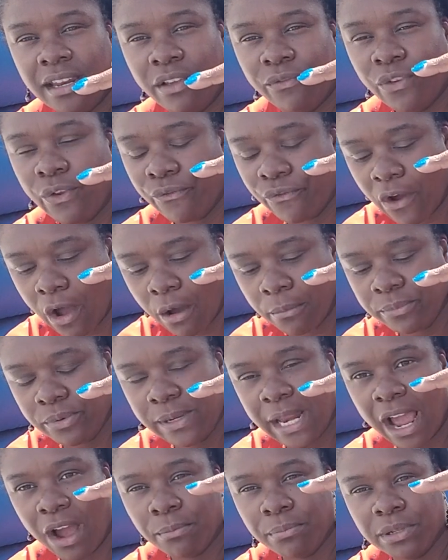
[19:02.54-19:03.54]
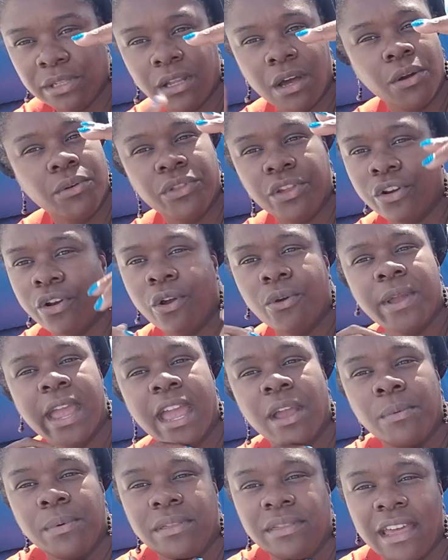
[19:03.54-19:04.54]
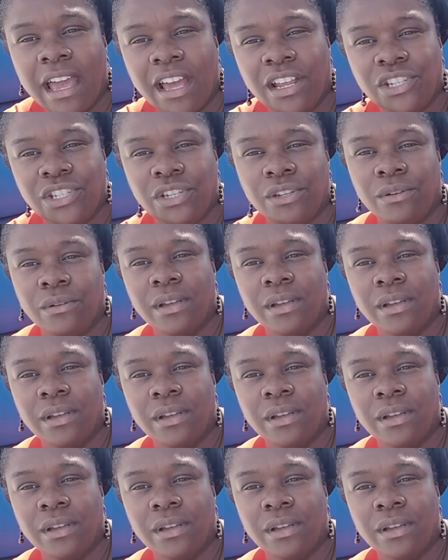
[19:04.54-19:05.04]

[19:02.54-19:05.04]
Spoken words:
if you fall down below, they're okay with that too,